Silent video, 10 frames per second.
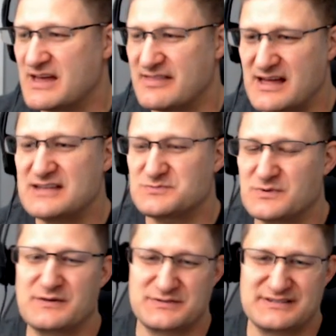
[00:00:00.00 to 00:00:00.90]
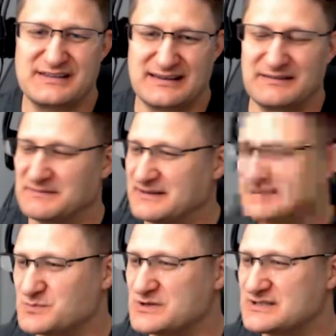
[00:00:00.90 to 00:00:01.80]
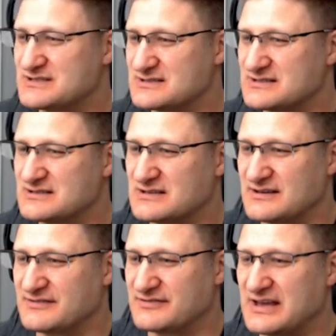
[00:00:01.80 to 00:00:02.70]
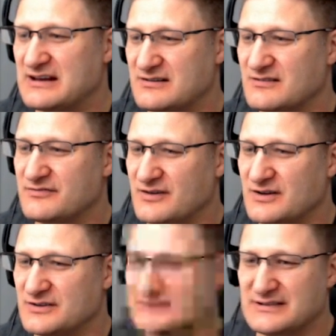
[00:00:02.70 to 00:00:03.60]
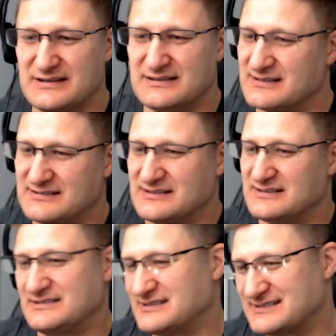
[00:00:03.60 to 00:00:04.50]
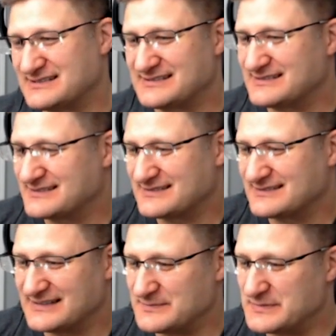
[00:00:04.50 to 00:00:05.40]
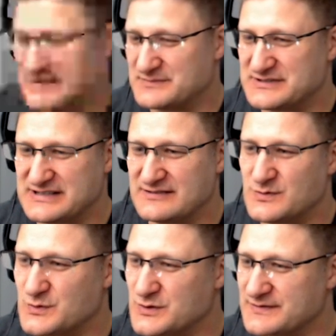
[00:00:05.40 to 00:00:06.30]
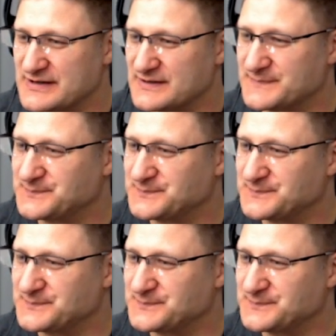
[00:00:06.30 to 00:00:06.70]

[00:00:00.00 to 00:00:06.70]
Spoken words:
That's what I was thinking, is if Canada falls, it becomes naval warfare.